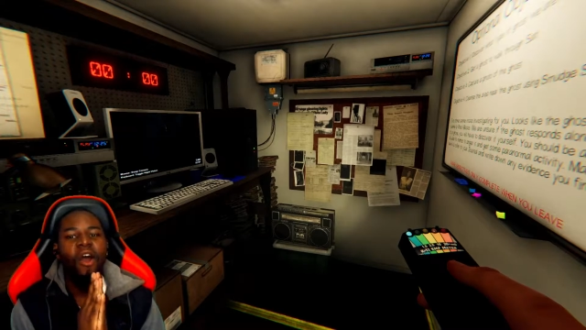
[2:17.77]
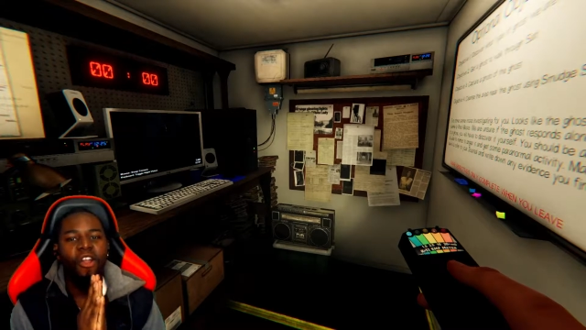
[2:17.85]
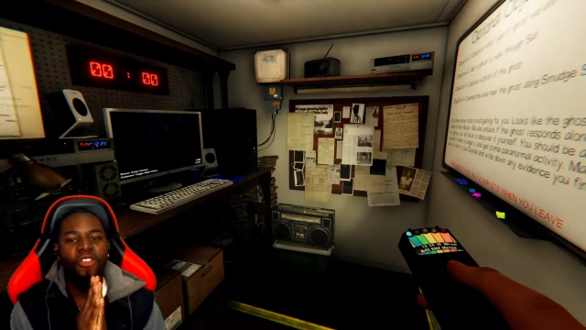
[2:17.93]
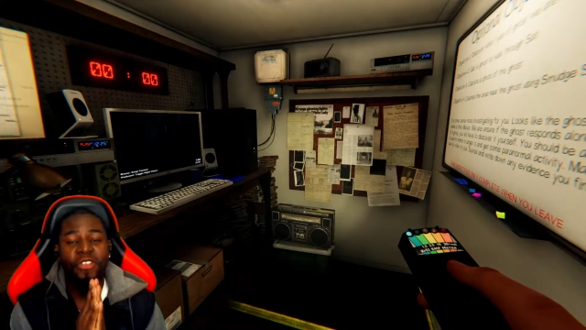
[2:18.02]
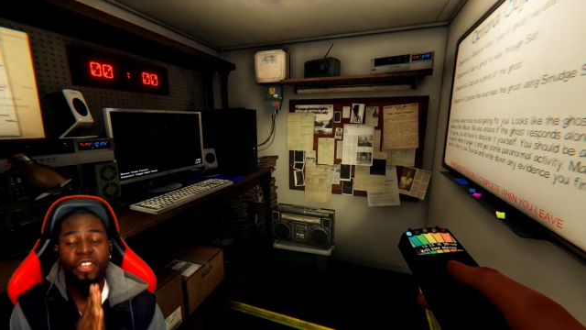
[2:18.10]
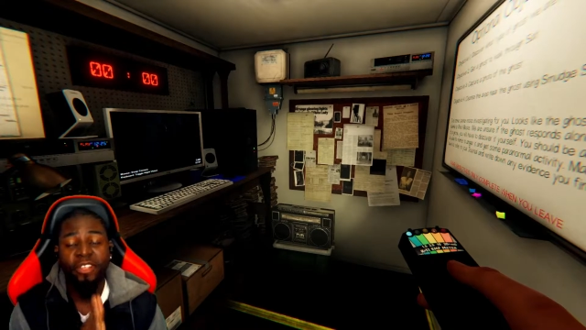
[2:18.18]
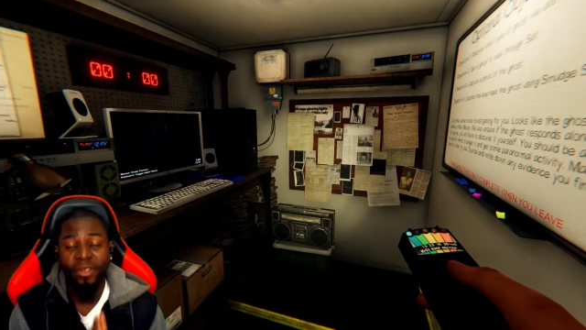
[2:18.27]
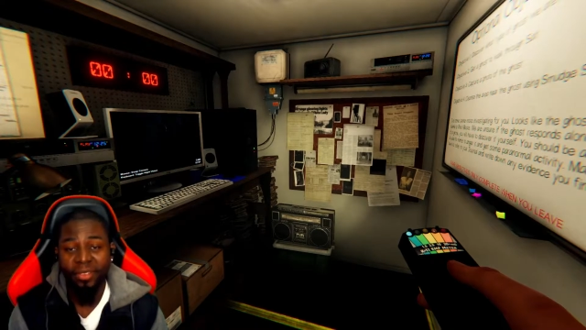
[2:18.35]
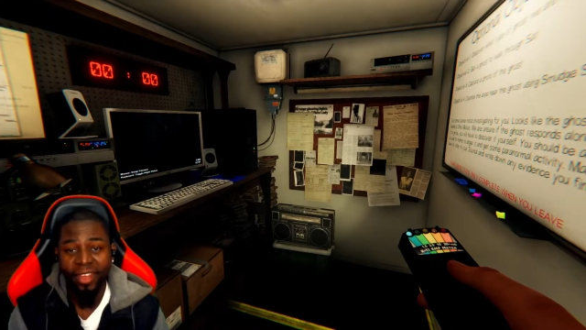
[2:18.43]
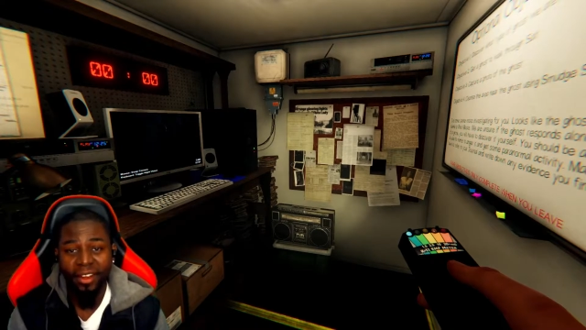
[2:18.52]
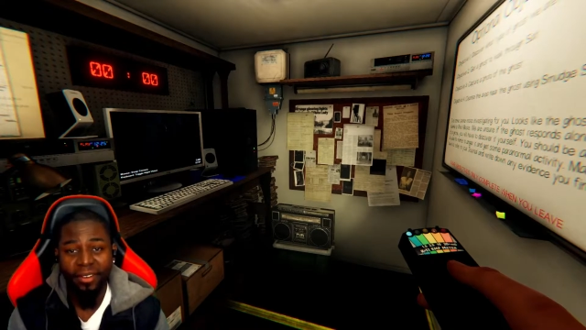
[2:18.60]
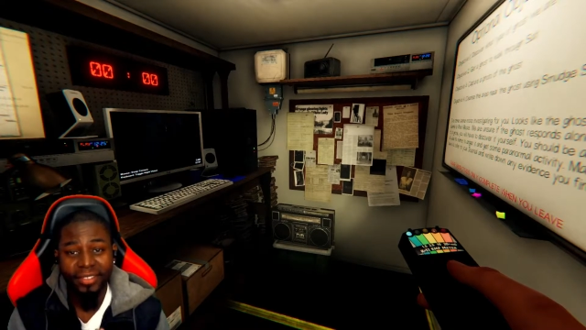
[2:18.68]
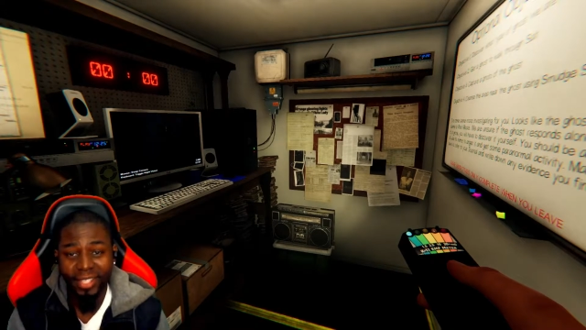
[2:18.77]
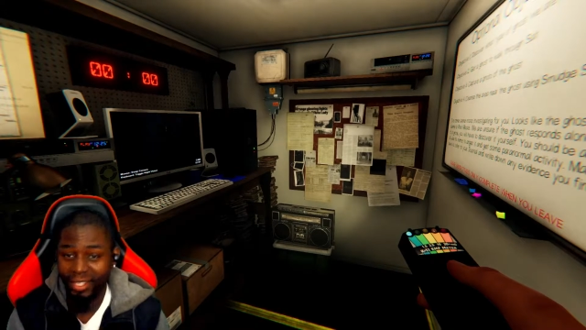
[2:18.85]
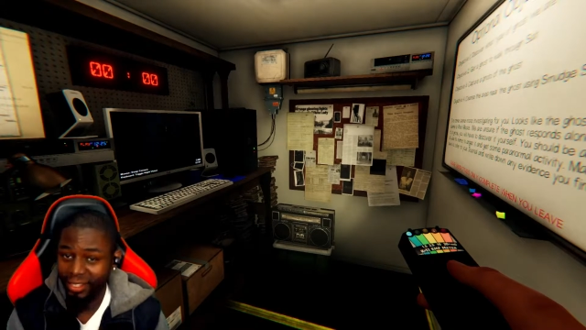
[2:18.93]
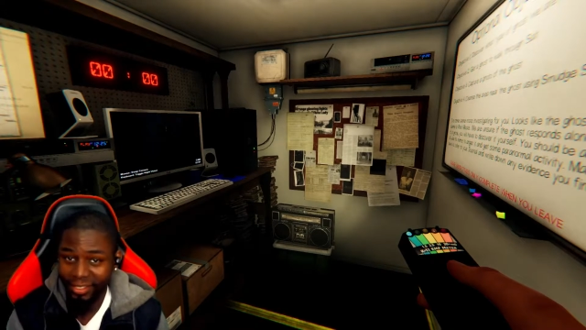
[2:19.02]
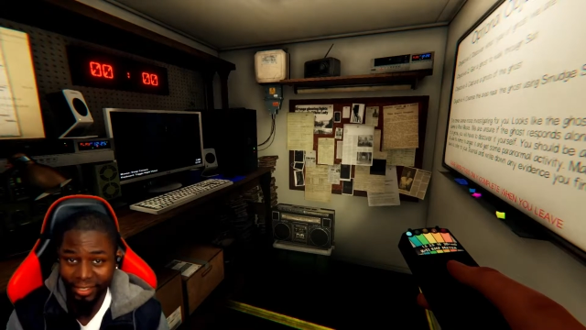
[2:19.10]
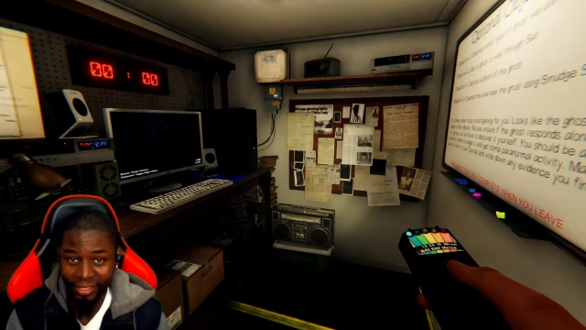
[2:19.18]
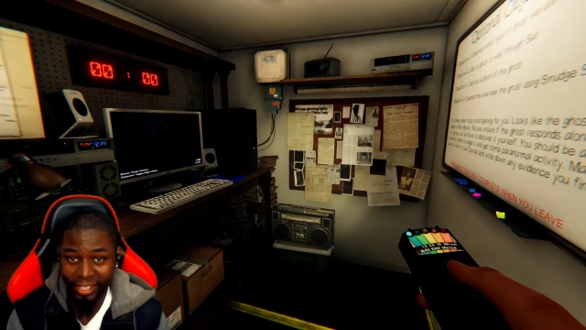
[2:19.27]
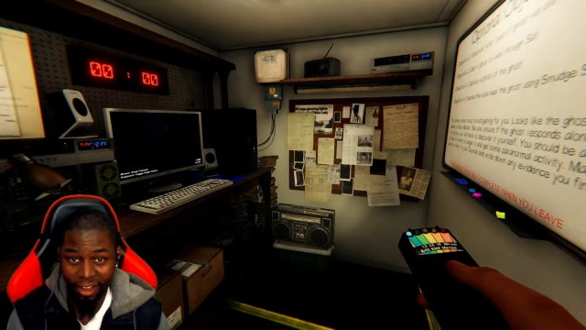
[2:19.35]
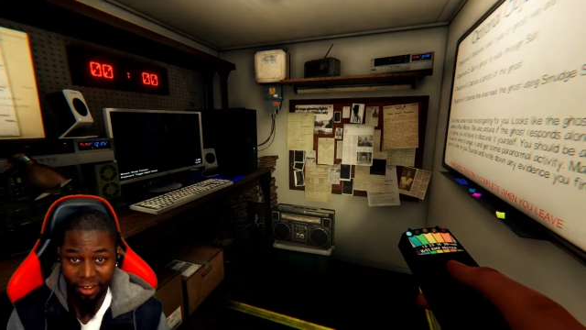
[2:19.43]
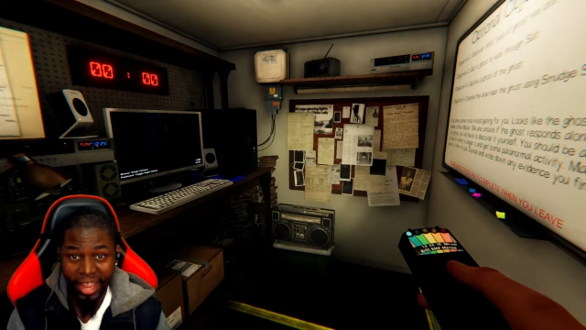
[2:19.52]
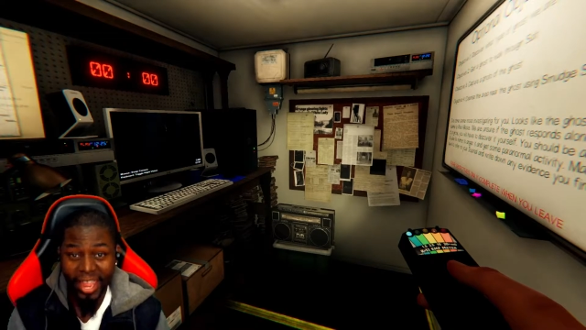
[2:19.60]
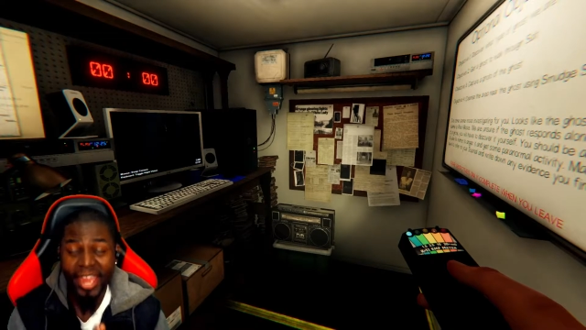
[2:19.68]
To you that don't think this is
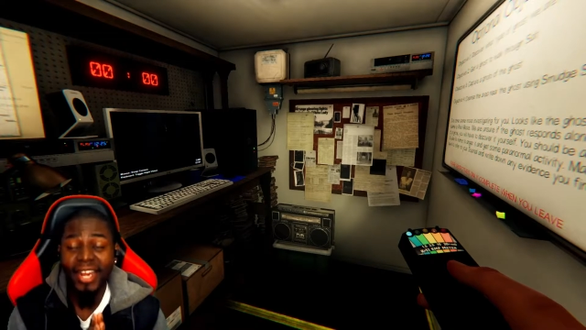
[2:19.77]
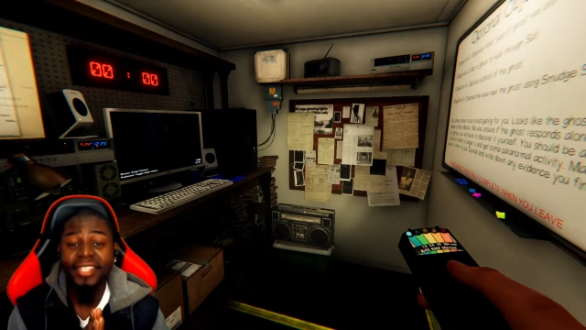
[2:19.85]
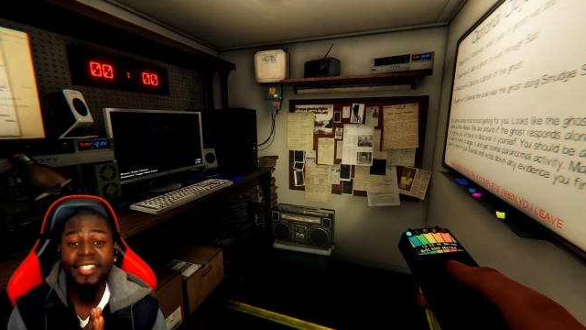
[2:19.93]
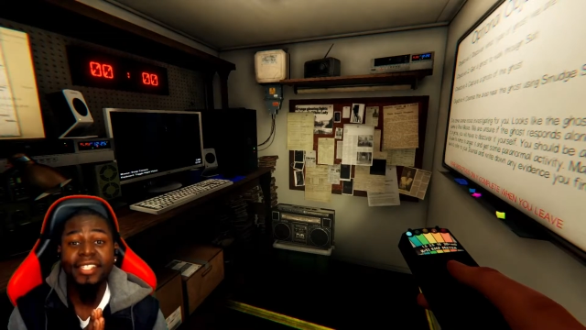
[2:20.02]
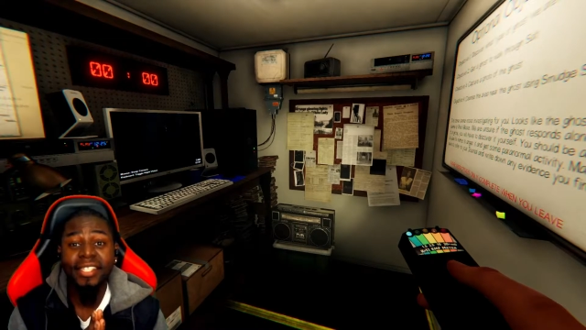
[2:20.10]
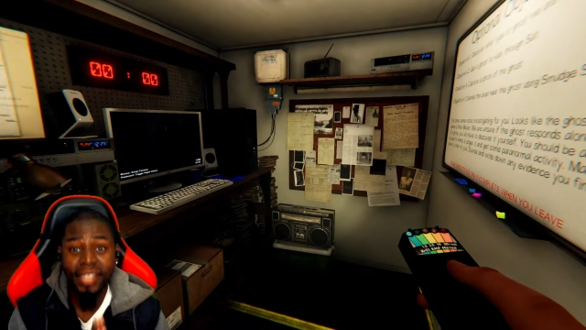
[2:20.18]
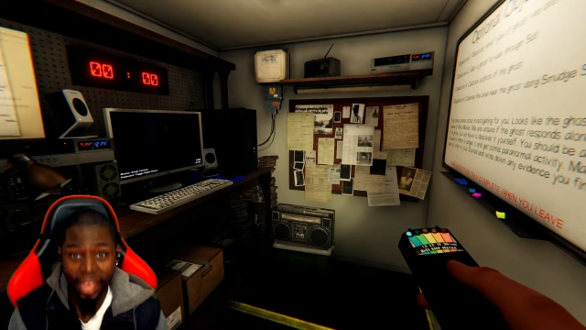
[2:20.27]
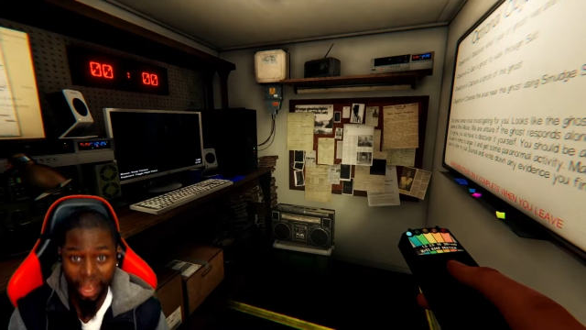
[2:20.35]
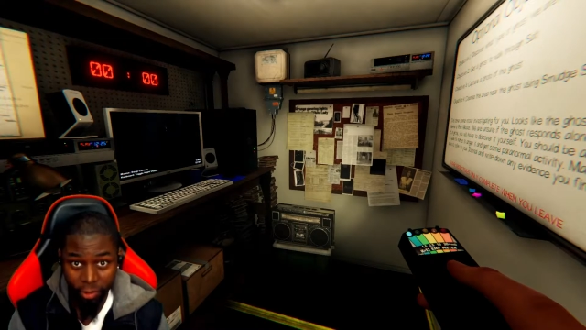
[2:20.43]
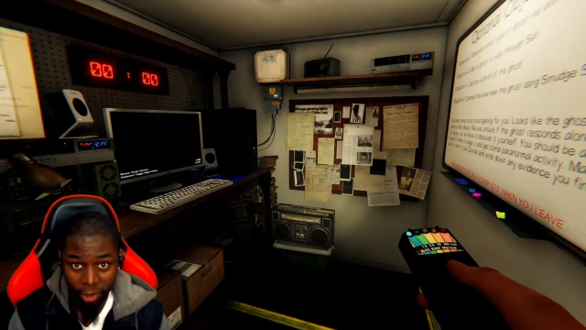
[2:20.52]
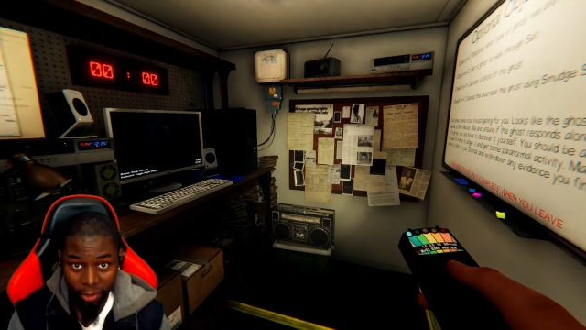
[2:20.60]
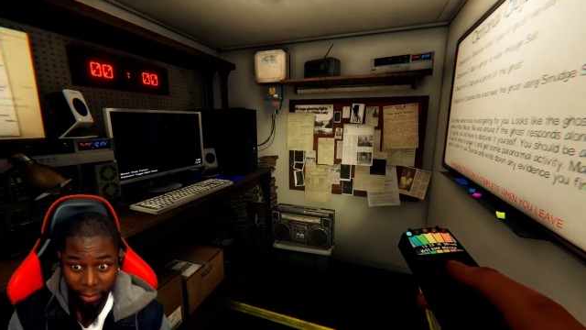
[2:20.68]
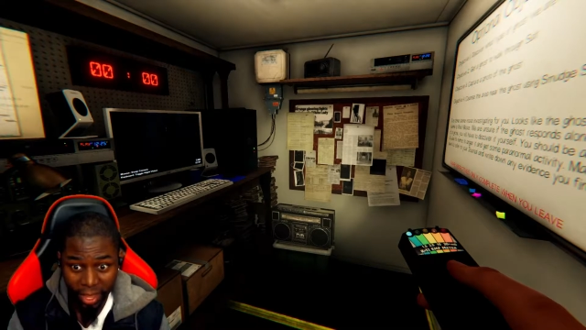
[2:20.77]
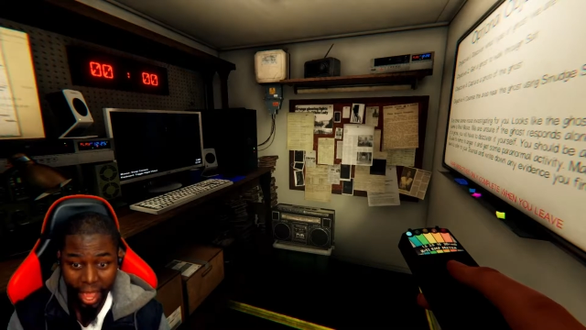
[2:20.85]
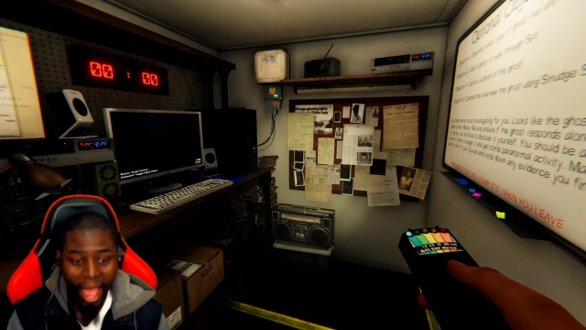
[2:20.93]
scary, it is scaring me.